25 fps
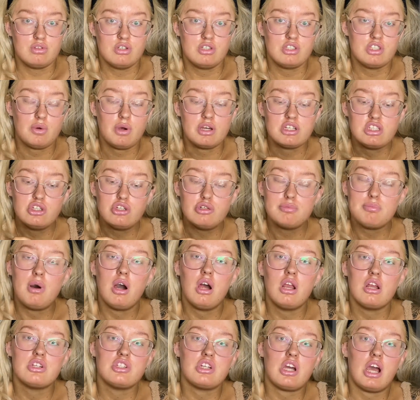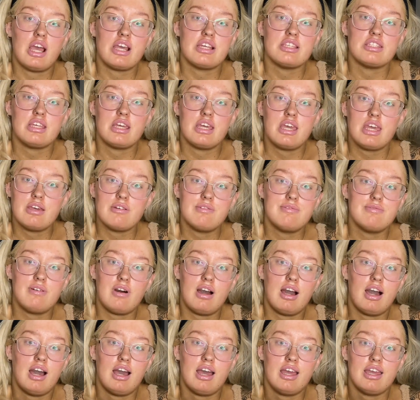So I do apologise if
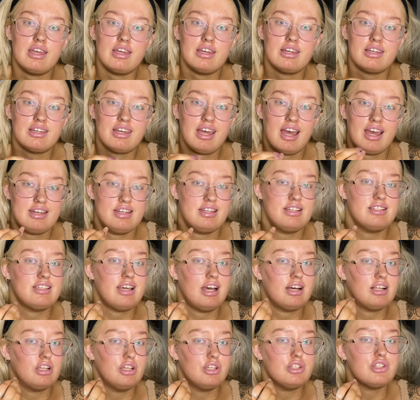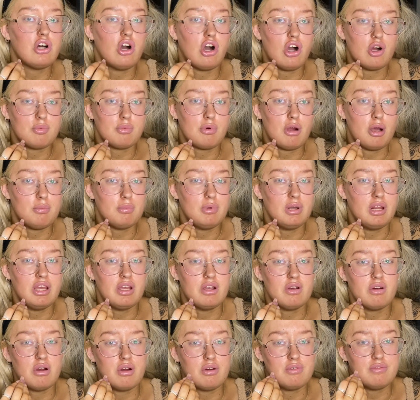I can't exactly talk properly,
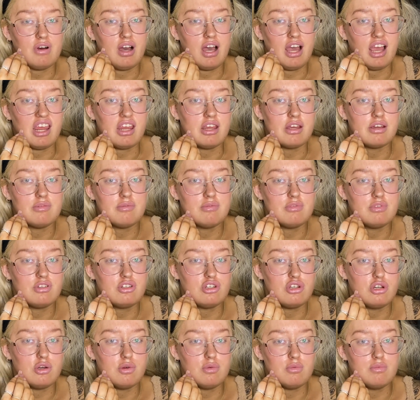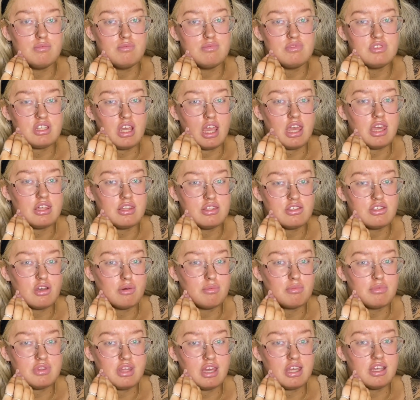or if I do say
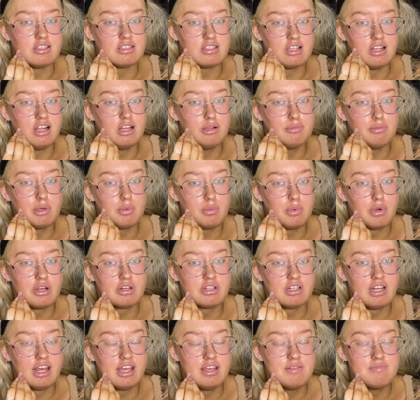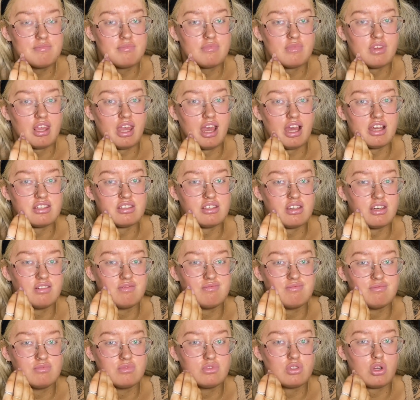some things a little bit weirdly, as it
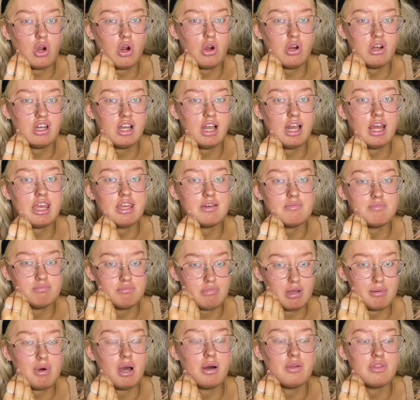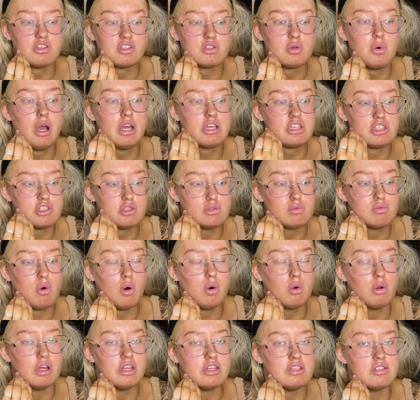currently my mouth is quite
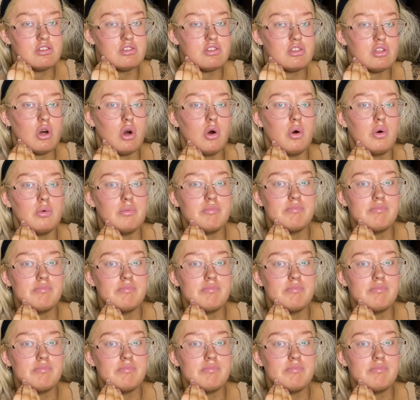swollen, so